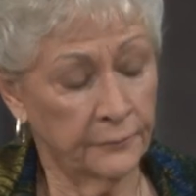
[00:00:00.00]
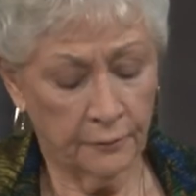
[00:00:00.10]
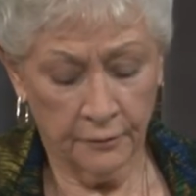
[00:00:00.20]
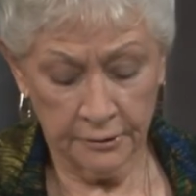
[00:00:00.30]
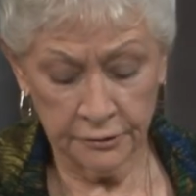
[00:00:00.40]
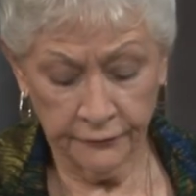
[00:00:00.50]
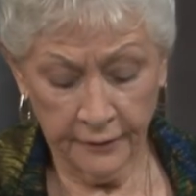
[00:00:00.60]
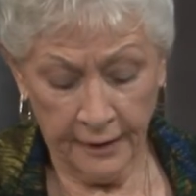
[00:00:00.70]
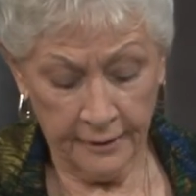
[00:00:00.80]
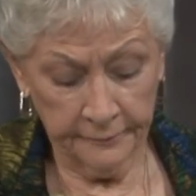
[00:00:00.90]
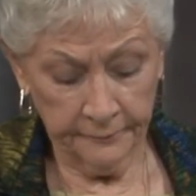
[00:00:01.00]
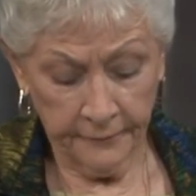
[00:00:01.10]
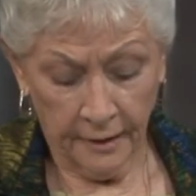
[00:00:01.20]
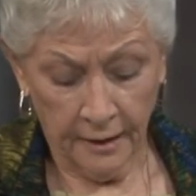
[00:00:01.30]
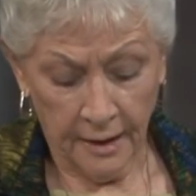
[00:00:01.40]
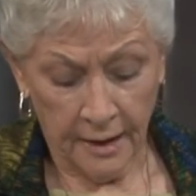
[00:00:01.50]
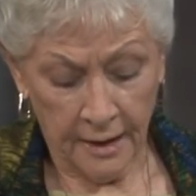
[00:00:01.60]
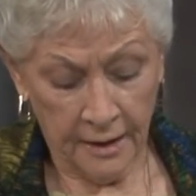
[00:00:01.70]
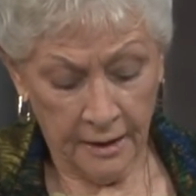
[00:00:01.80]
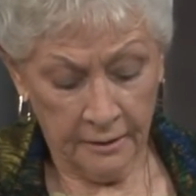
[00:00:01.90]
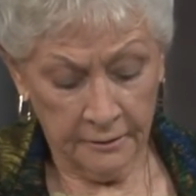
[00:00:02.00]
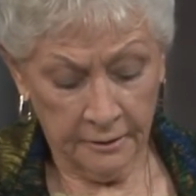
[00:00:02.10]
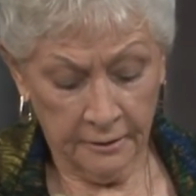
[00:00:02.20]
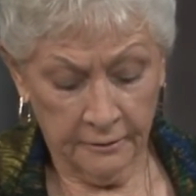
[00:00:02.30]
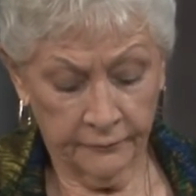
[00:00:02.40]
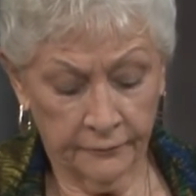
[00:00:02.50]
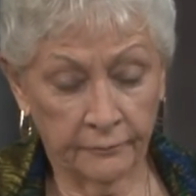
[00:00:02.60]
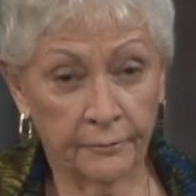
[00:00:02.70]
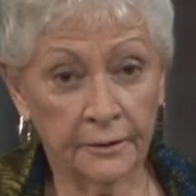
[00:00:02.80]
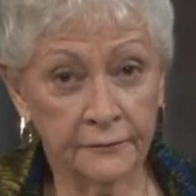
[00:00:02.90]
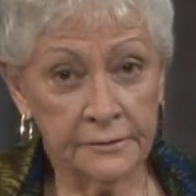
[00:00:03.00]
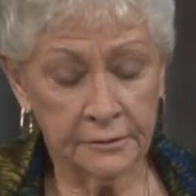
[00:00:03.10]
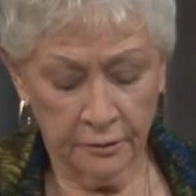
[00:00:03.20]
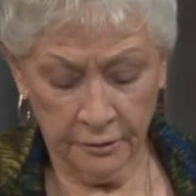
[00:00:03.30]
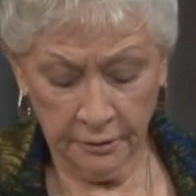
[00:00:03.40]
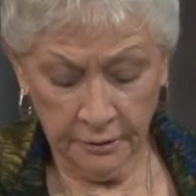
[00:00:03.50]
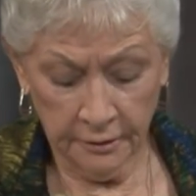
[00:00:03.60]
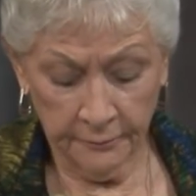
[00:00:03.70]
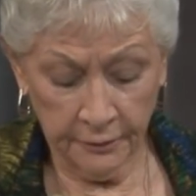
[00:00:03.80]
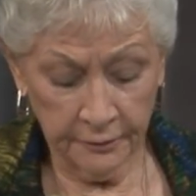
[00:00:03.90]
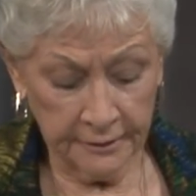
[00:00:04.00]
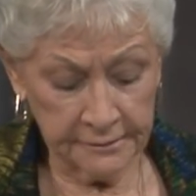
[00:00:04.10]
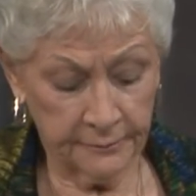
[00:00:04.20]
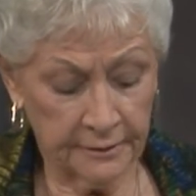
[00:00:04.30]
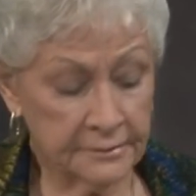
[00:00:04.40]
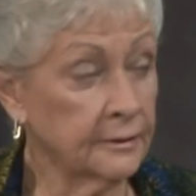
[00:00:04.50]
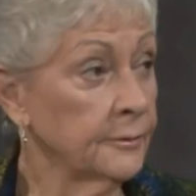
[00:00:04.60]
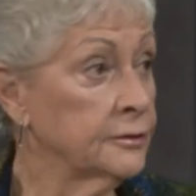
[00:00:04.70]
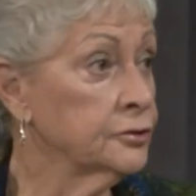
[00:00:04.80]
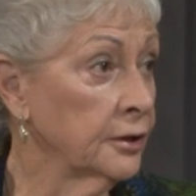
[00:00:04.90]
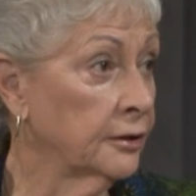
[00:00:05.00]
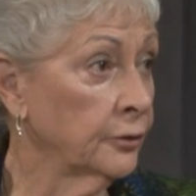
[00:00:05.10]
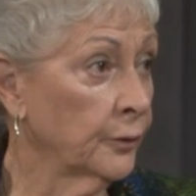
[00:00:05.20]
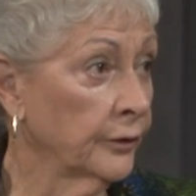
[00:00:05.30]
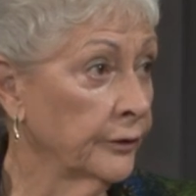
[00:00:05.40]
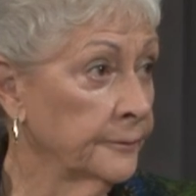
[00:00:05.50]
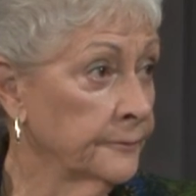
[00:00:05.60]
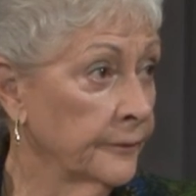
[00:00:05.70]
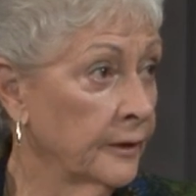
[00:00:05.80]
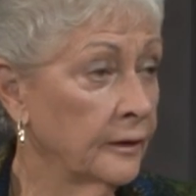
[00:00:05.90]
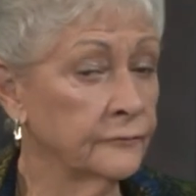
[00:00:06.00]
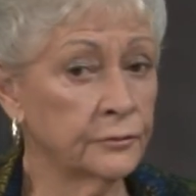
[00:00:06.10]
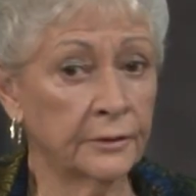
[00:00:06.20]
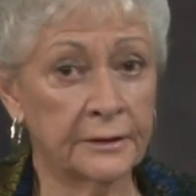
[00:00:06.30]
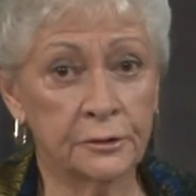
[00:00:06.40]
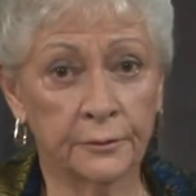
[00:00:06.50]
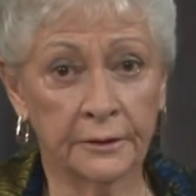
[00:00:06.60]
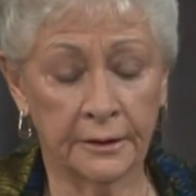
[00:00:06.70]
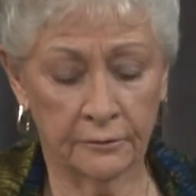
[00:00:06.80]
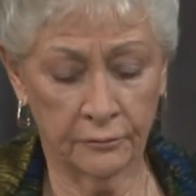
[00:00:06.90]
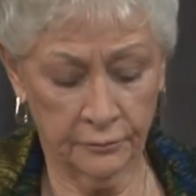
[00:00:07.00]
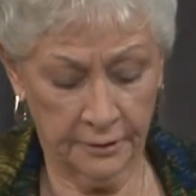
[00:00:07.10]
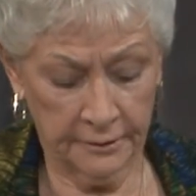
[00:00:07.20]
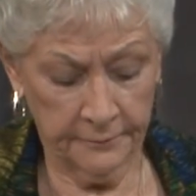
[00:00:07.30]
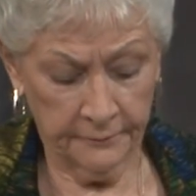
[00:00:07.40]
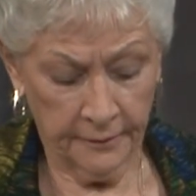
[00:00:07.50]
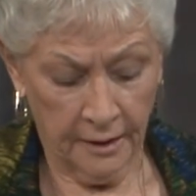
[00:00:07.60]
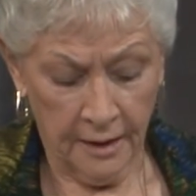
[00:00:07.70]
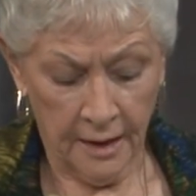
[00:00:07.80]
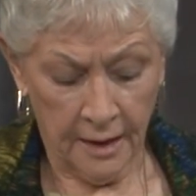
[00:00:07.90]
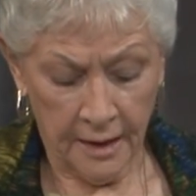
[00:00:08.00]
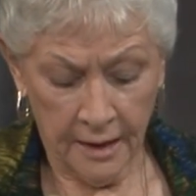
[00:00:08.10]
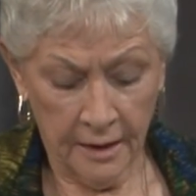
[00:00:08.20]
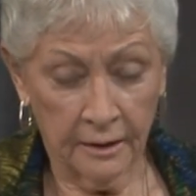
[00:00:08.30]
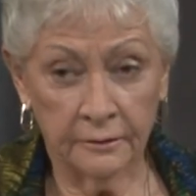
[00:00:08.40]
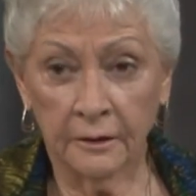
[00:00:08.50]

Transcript: watch for that. And Bella Vista Garden Club, their next meeting is going to be in January of 2023. And